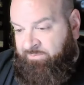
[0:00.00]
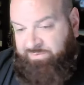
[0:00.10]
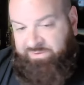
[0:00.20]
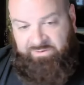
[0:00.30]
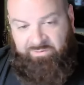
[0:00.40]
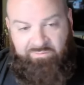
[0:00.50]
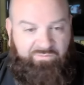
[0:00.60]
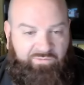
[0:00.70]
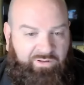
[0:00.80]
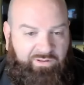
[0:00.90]
But
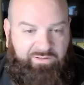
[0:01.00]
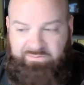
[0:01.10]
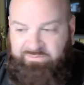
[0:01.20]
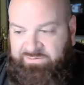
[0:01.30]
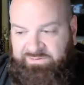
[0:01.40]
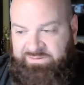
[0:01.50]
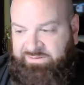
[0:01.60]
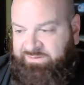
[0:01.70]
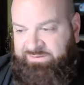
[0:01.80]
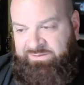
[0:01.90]
overall,
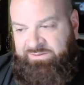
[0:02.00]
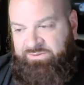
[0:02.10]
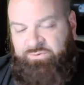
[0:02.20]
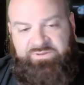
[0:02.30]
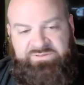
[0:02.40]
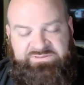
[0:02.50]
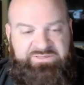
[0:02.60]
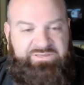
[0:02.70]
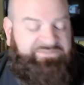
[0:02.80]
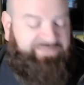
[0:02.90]
you could
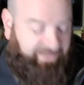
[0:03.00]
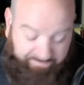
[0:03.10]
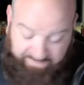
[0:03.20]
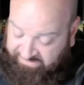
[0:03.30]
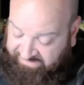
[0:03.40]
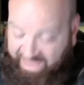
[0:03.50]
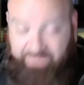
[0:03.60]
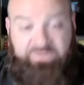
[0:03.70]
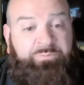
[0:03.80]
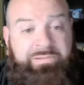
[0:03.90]
see the
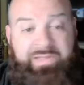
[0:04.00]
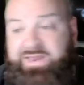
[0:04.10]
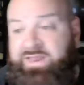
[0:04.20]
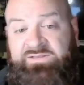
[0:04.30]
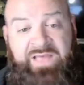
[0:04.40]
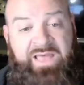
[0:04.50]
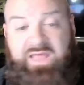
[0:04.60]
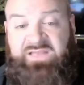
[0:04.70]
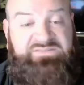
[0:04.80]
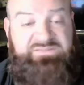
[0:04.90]
game was played at
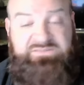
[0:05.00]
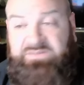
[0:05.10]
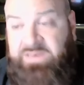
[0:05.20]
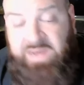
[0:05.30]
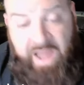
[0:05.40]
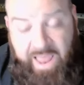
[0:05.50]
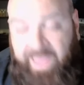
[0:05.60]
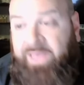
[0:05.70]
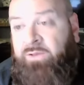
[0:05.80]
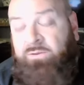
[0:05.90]
a
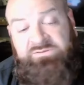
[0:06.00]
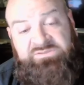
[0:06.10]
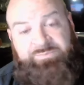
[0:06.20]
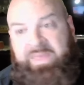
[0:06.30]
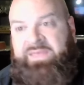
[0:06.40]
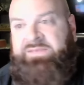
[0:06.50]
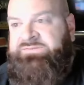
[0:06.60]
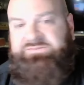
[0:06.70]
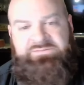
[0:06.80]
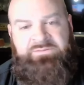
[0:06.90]
snail's
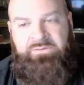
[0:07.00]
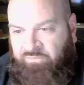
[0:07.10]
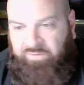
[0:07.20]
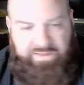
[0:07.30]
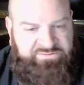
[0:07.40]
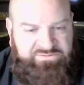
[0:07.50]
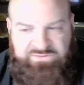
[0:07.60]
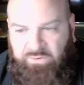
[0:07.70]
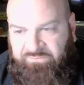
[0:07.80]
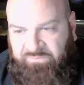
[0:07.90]
pace. France is
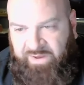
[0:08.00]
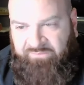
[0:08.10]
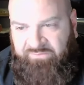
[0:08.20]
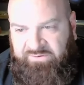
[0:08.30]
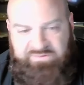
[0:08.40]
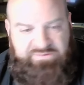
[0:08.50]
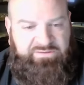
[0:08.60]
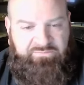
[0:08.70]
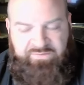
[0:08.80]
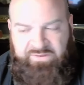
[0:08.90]
known for having good
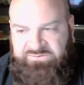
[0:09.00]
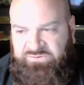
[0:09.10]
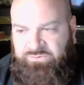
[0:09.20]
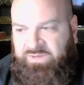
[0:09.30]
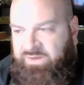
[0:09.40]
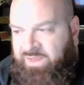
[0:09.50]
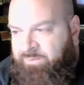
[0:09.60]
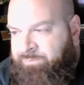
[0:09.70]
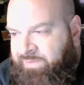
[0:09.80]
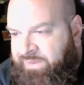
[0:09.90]
defense. You
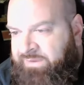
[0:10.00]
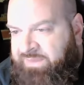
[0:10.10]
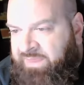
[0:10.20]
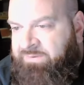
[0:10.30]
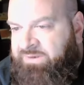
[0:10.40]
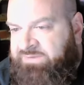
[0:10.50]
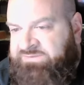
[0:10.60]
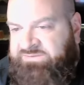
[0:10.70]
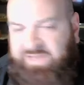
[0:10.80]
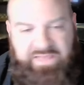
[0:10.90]
cannot play a game at a
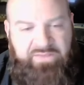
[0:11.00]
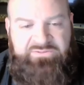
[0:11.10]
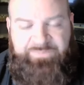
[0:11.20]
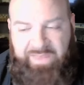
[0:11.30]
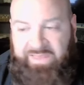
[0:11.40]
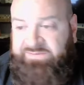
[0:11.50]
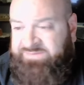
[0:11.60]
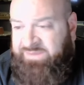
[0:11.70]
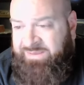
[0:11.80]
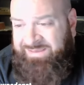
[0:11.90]
snail's
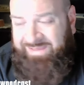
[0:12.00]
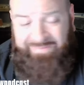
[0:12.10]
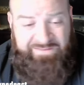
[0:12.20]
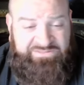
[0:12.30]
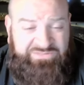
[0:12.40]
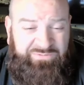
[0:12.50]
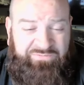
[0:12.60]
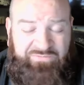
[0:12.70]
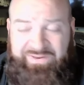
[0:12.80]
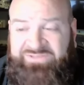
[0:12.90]
pace. And this is with
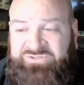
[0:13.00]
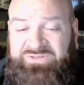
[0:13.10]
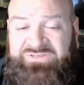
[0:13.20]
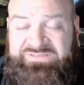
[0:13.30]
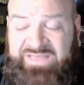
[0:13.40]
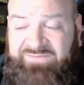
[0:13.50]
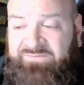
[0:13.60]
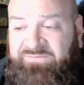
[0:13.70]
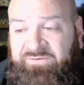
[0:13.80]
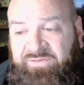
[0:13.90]
France shooting
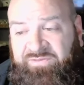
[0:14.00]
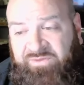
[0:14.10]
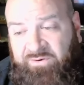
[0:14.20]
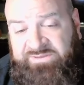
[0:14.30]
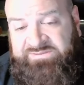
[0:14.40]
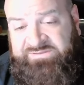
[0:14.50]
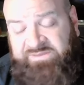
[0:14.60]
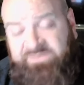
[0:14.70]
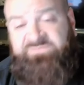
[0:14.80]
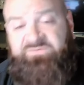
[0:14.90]
7 for
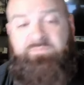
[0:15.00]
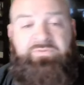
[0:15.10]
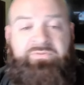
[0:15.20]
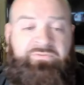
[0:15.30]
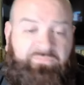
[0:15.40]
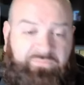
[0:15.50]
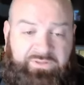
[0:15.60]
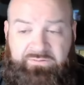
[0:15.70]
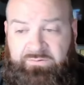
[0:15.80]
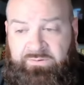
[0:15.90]
36 from 3.